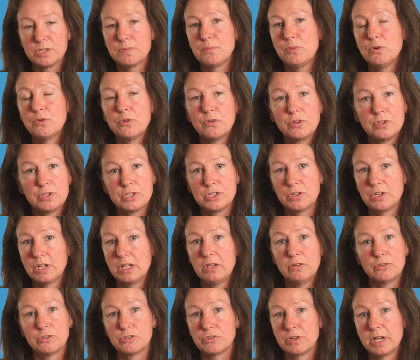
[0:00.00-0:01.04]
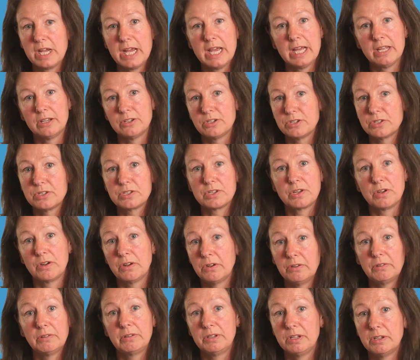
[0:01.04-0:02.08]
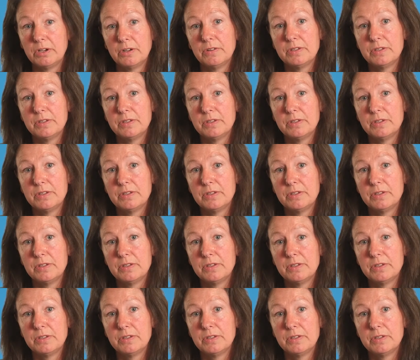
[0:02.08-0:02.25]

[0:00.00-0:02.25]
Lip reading: just put all your dirty laundry out and just go,